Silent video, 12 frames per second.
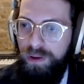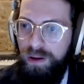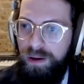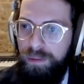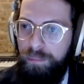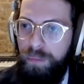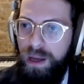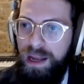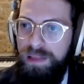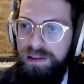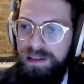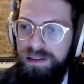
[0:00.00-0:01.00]
And I
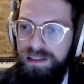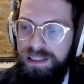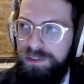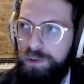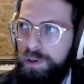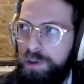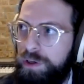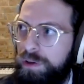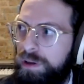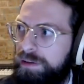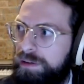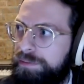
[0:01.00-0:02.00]
think the thing he's critical
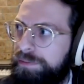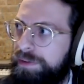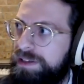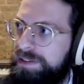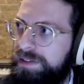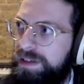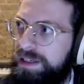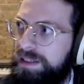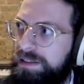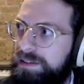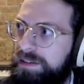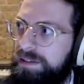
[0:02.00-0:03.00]
of is
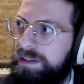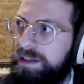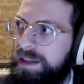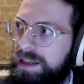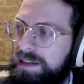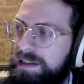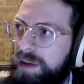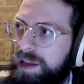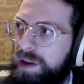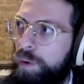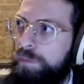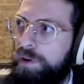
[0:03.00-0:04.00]
that in
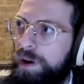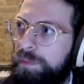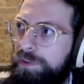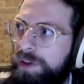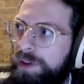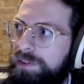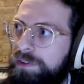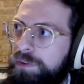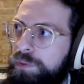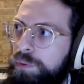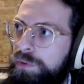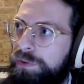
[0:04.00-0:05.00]
overemphasizing
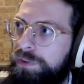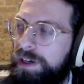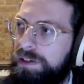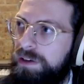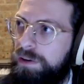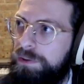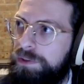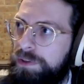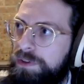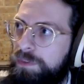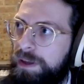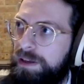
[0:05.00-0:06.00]
tools and technology
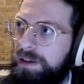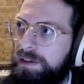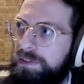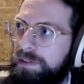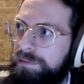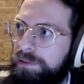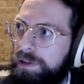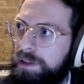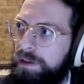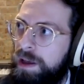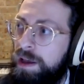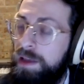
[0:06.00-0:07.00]
is making us different.
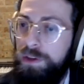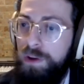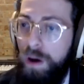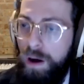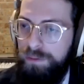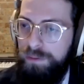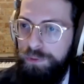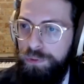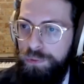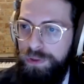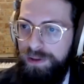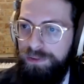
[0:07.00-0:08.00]
The novel
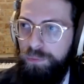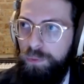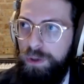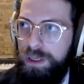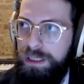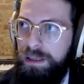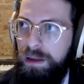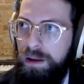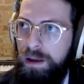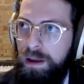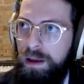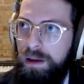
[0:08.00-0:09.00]
2001
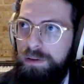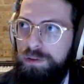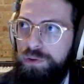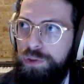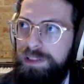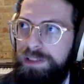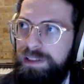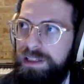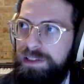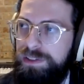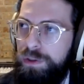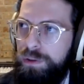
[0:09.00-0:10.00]
treats it
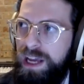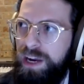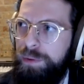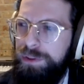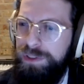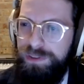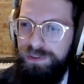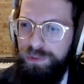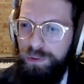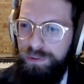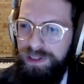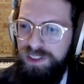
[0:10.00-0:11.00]
as though language is a sort
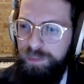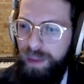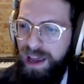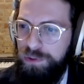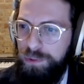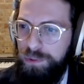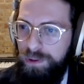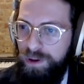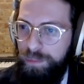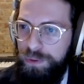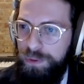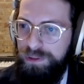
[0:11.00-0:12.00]
of like spandrel
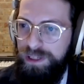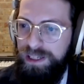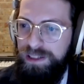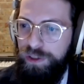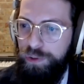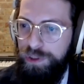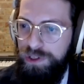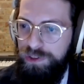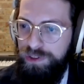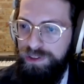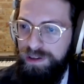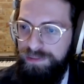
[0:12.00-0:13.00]
almost, or like an
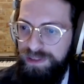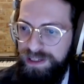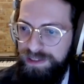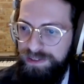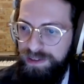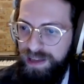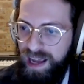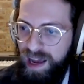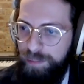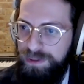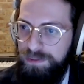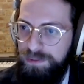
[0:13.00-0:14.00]
accretion of things that
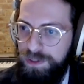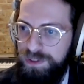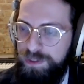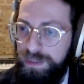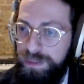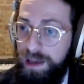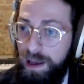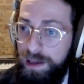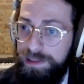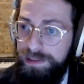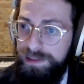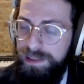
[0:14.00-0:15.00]
happen just
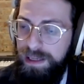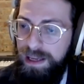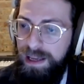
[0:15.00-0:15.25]
because